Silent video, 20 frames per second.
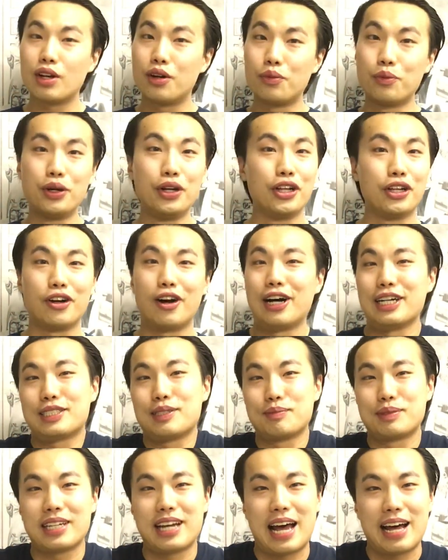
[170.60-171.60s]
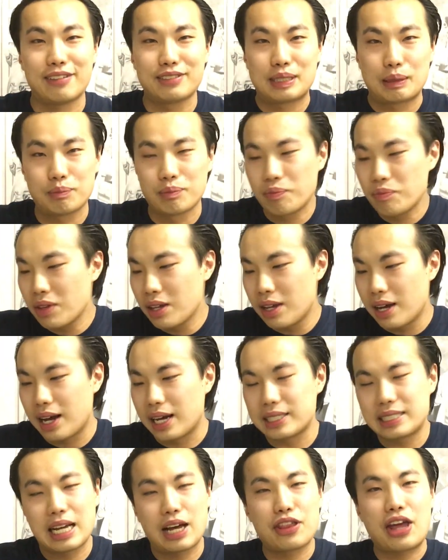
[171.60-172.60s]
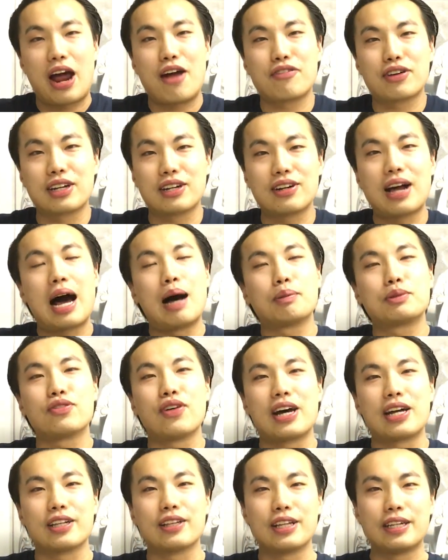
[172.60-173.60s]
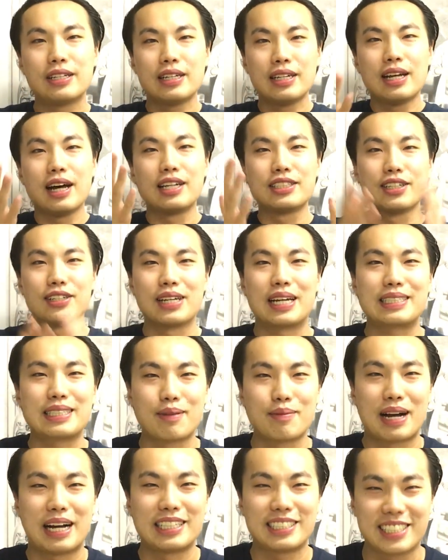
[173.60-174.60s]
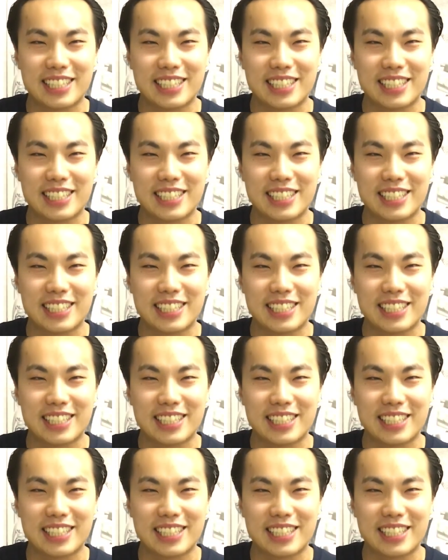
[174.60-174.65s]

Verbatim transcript: Really awesome to have some uh, South African hops finally. Until next time, guys,